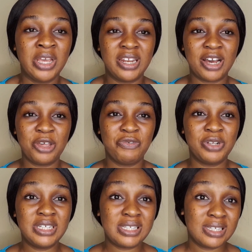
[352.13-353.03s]
Now, if you
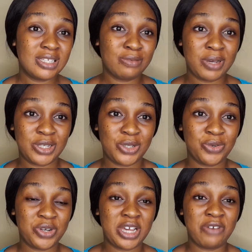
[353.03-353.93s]
listen to my
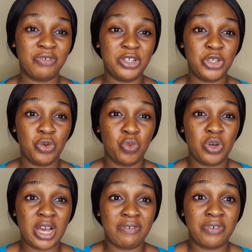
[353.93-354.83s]
story carefully, you would
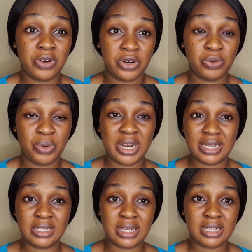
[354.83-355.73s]
have heard when I
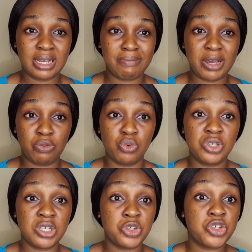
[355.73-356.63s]
said that my
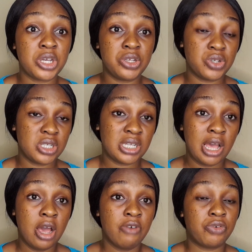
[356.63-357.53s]
routine changes
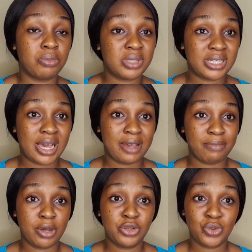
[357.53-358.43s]
from
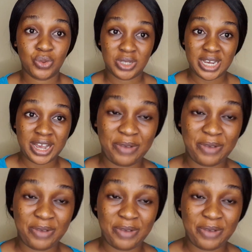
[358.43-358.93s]
time to time.